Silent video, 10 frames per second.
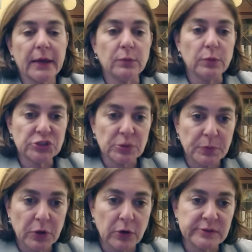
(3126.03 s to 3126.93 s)
and which
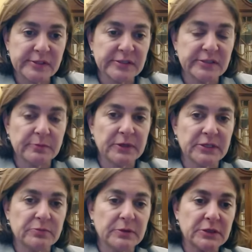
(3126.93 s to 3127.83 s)
opposes
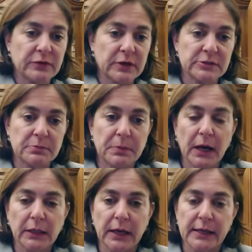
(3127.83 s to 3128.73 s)
appeasement of
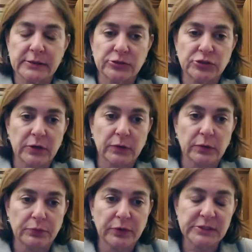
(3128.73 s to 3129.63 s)
Hezbollah as a
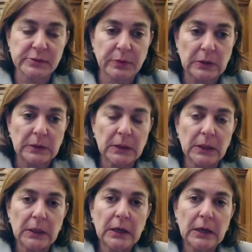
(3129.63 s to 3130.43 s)
general principle.